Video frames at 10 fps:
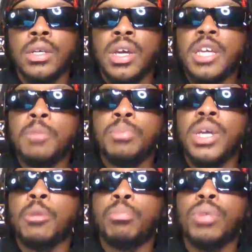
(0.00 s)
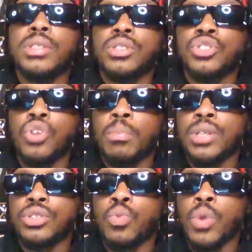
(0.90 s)
he oppresses so
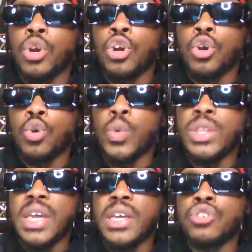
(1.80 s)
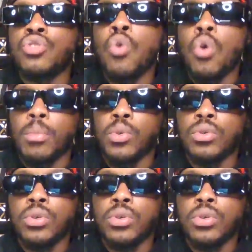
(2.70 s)
much to where we think it's normal.